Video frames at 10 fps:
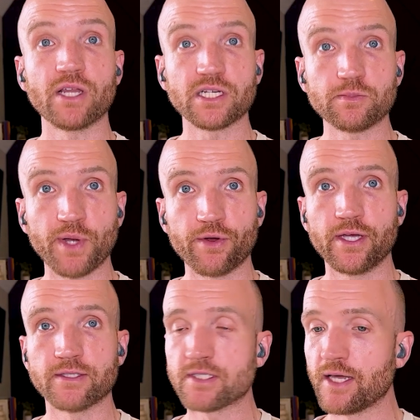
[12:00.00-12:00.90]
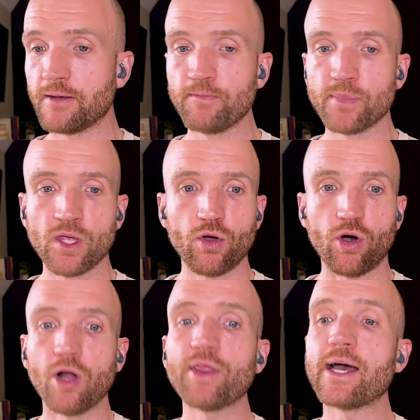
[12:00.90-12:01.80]
experienced it,
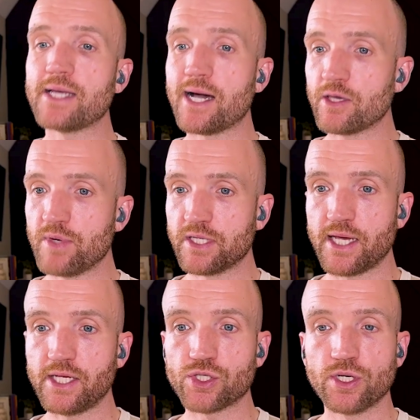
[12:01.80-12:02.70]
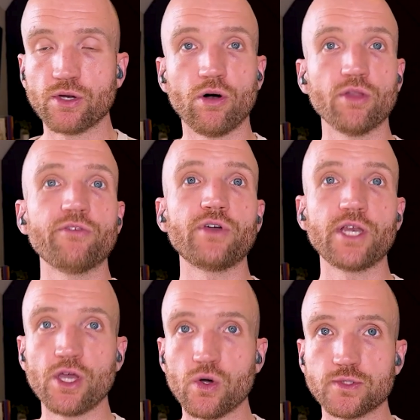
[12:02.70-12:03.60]
all that documentation, all the
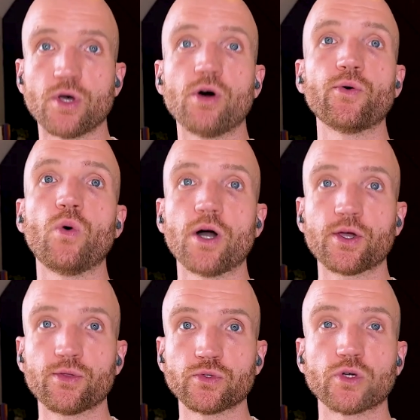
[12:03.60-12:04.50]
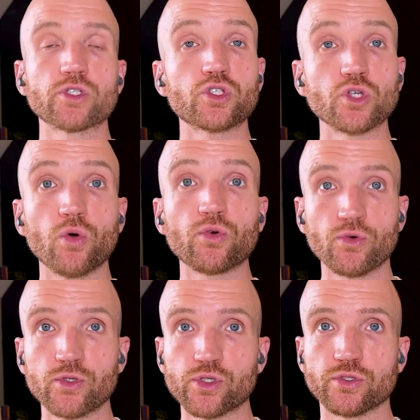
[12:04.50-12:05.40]
videos, all the walkthroughs are so
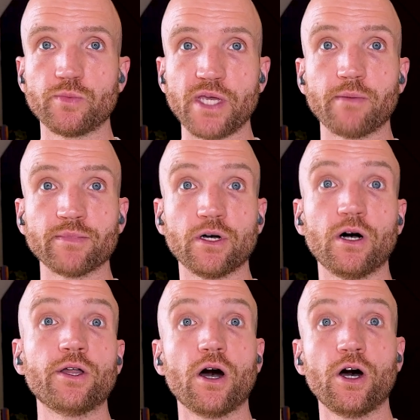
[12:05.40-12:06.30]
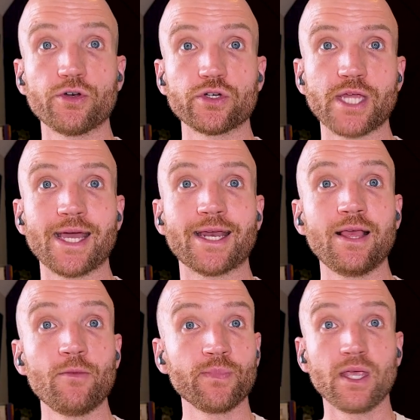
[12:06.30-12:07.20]
crucial to be able to understand
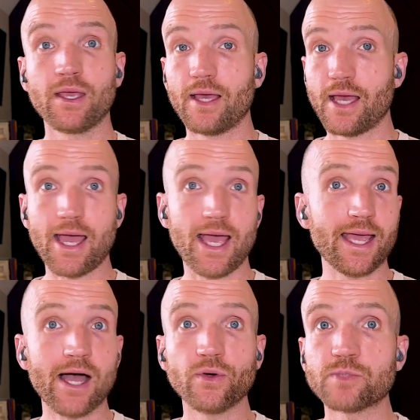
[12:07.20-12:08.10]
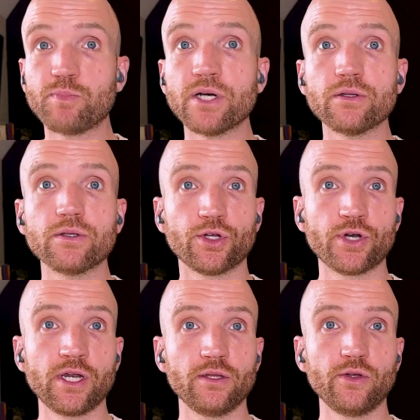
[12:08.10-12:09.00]
how it's built,
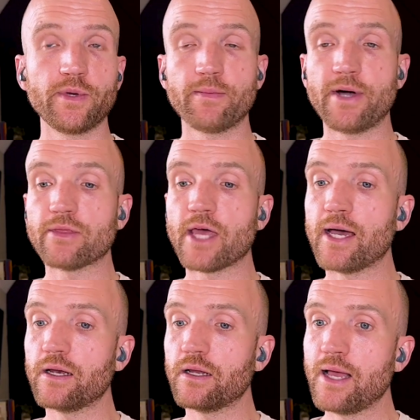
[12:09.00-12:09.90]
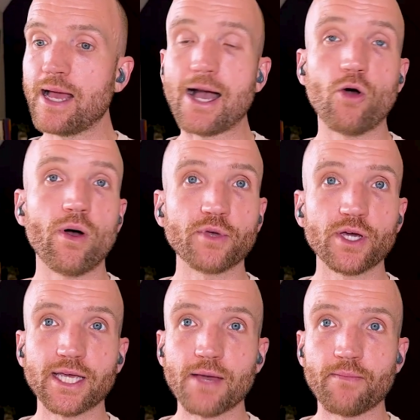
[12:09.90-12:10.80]
learning a little bit about that, how I'm
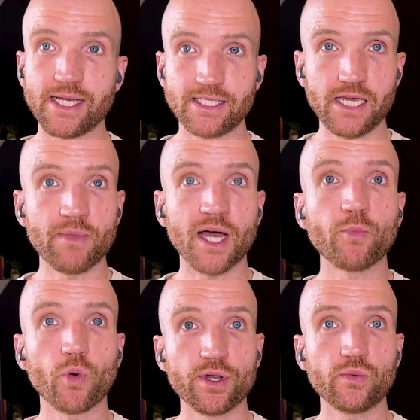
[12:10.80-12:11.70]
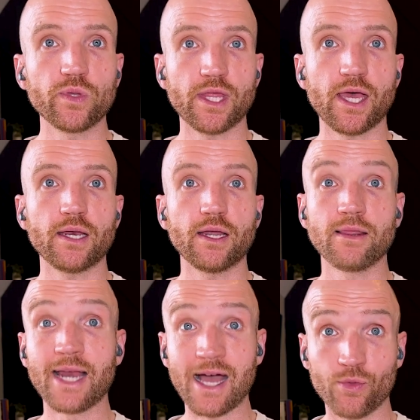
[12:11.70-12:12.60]
going to get my team onboarded with that,
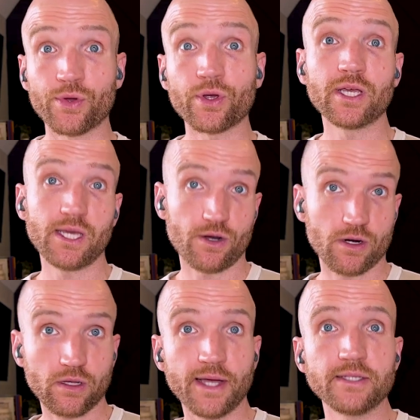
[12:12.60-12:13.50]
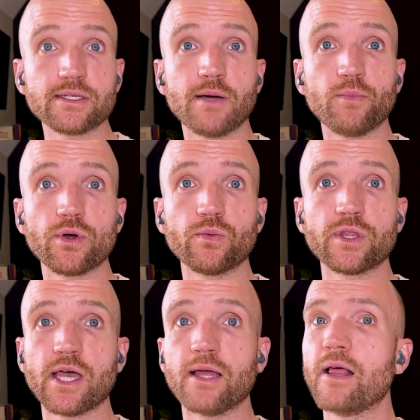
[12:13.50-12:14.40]
and then how they're going to get our clients onboarded
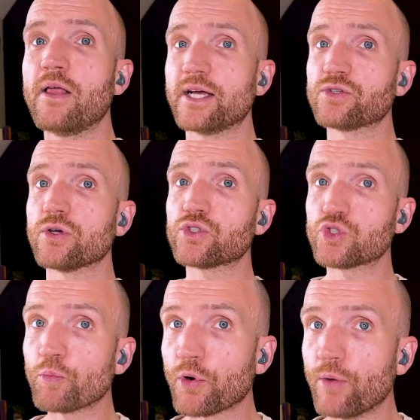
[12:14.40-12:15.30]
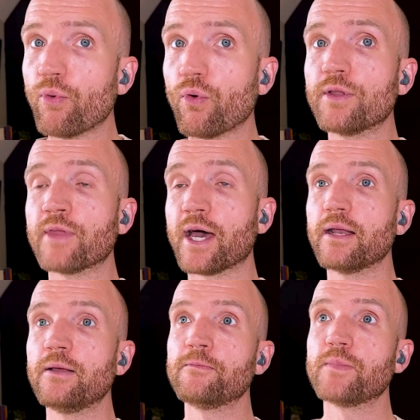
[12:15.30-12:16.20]
with that. That's all super important.
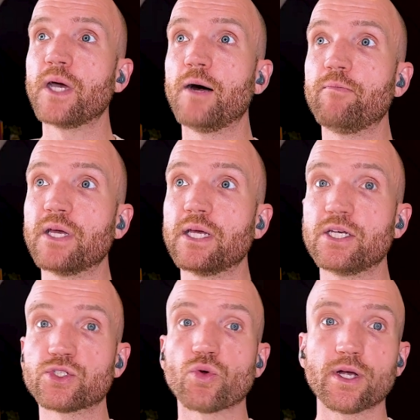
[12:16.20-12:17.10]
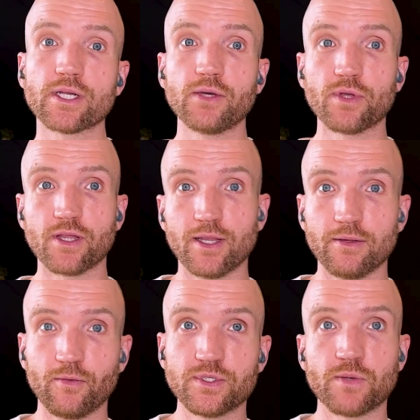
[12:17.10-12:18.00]
That historically, with
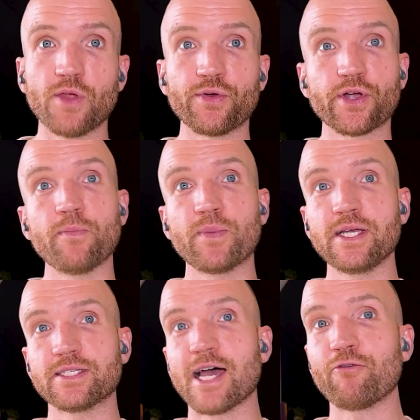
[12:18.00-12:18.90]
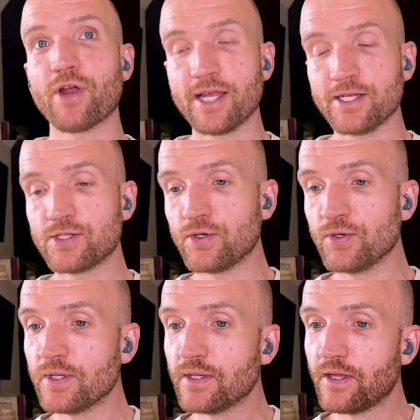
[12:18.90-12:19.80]
some other companies I've ran
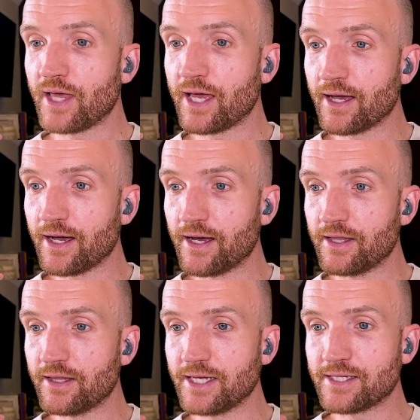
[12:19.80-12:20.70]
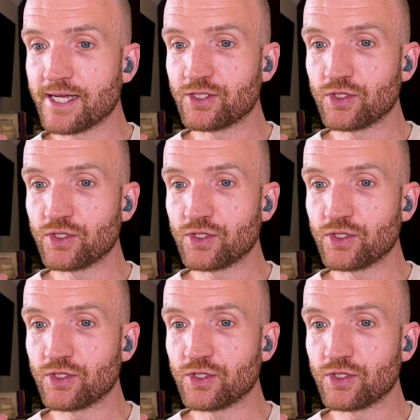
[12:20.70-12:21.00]
into, they tend